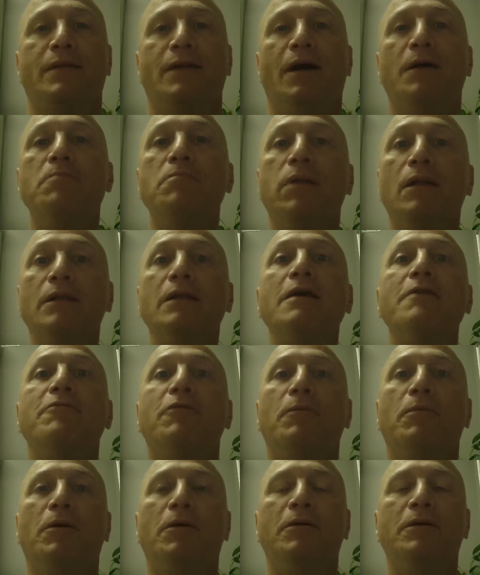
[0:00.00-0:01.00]

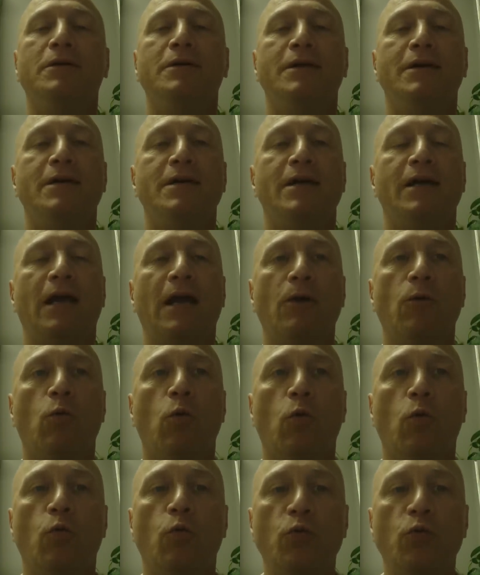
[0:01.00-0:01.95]
unbelievable. It will